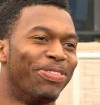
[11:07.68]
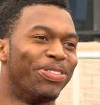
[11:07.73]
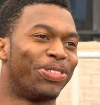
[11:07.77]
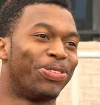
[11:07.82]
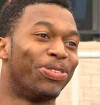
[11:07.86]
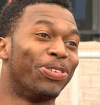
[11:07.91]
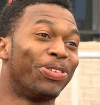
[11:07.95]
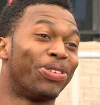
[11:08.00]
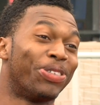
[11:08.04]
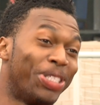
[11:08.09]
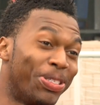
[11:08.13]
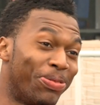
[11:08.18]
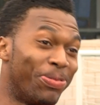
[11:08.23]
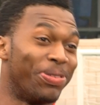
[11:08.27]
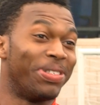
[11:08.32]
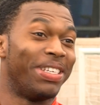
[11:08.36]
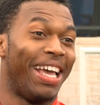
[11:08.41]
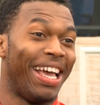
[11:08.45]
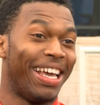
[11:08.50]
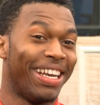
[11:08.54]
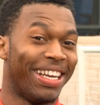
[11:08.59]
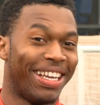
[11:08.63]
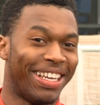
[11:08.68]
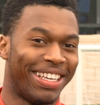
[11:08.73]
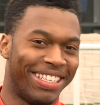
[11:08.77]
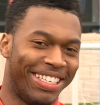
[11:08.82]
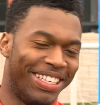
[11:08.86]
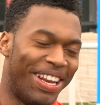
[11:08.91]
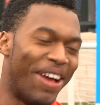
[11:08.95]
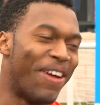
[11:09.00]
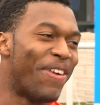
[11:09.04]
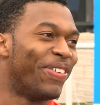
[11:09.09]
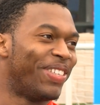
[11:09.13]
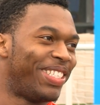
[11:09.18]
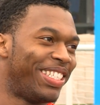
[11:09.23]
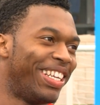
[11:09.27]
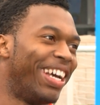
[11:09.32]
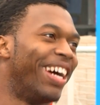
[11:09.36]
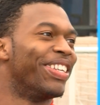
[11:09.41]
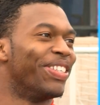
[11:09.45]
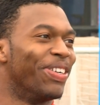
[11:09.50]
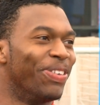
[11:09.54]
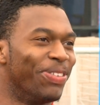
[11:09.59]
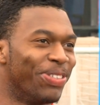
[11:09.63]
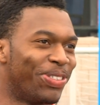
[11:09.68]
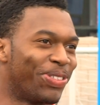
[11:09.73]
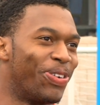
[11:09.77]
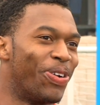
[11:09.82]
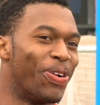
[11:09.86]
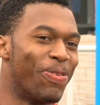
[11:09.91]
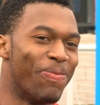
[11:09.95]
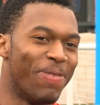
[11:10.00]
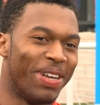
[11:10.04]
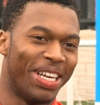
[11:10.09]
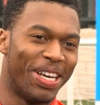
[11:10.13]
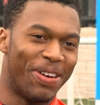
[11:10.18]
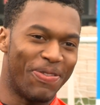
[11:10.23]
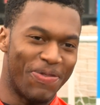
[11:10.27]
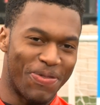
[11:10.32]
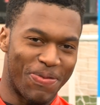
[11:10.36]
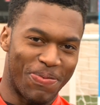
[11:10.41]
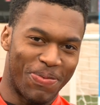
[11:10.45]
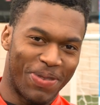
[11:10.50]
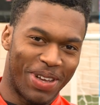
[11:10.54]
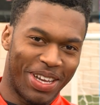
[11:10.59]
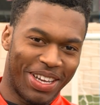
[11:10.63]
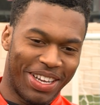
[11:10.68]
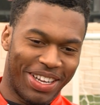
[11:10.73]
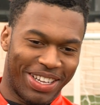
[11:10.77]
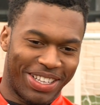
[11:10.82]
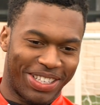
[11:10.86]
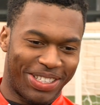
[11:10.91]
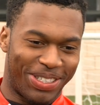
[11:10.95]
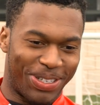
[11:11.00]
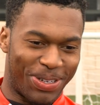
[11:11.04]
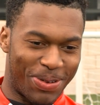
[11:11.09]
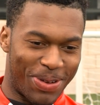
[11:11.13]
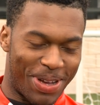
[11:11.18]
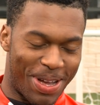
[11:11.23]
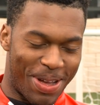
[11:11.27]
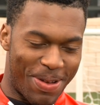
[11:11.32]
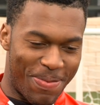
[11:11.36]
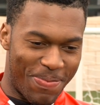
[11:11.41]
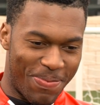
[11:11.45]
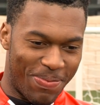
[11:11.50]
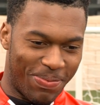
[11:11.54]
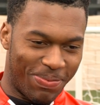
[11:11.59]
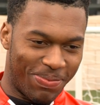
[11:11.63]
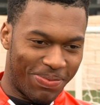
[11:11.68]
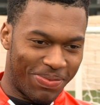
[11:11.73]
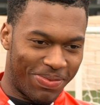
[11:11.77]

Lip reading: good because it was a header, and obviously I don't score many of them, so